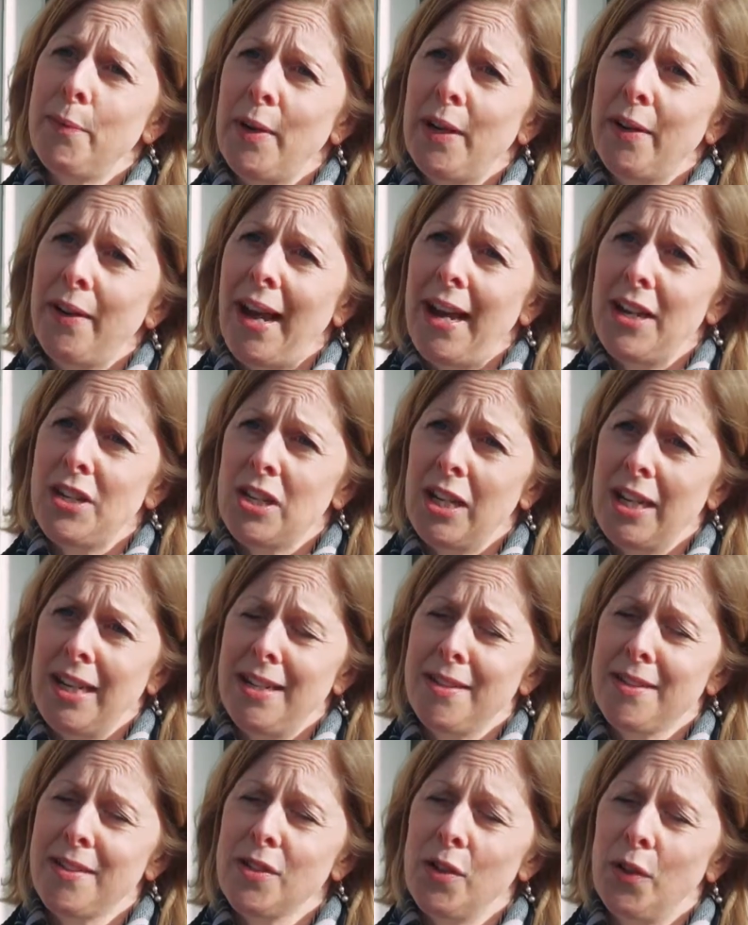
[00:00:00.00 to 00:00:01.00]
we're actually
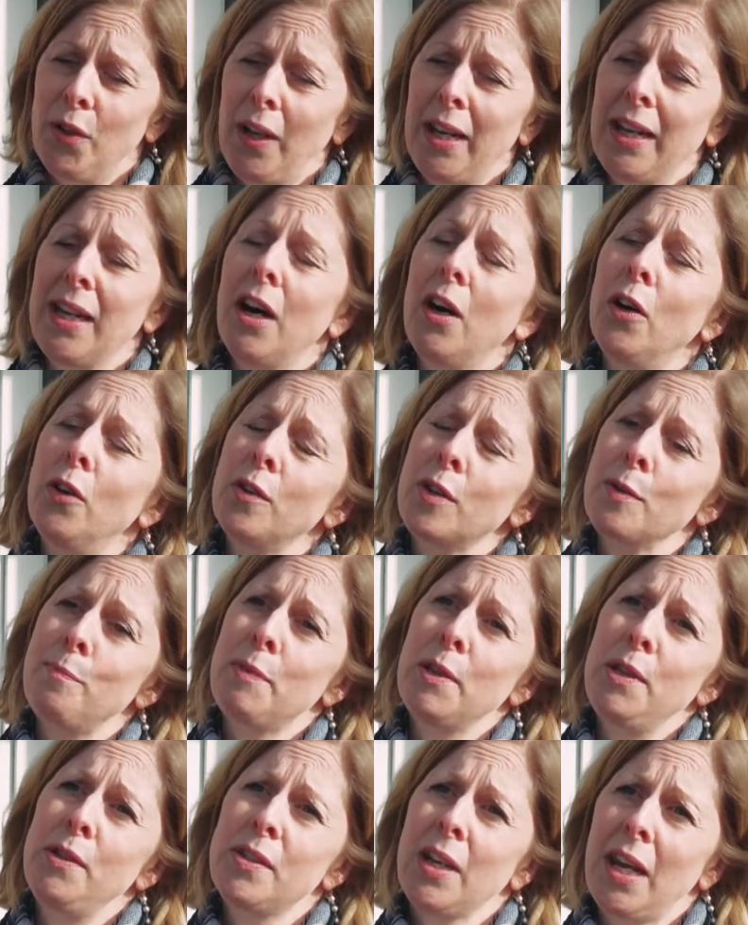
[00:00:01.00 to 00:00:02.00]
installing whole
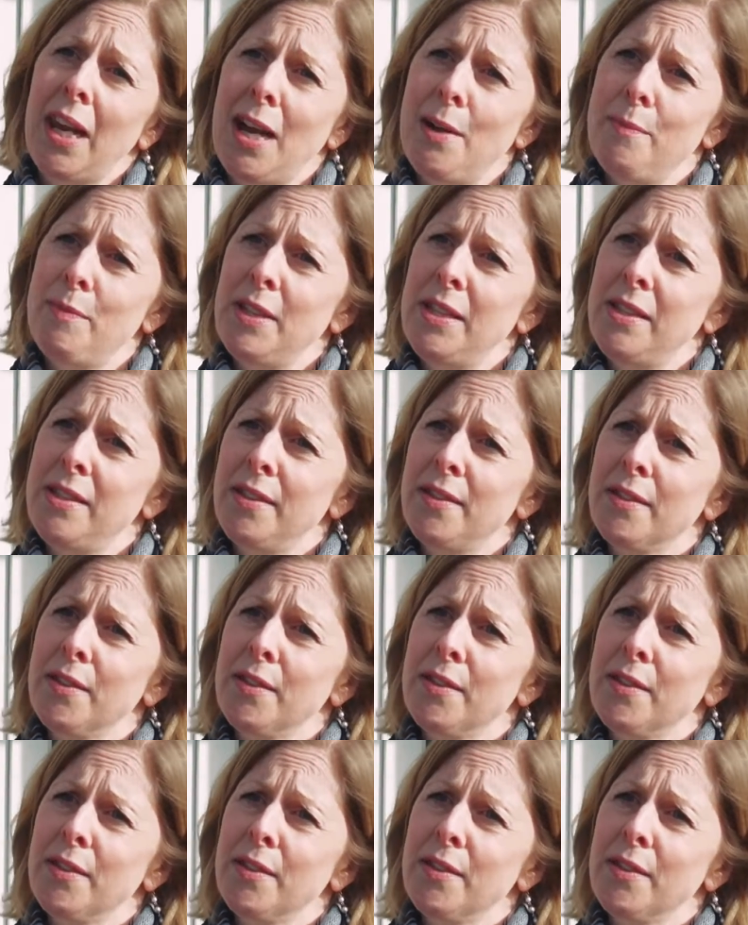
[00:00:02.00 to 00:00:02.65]
computer labs into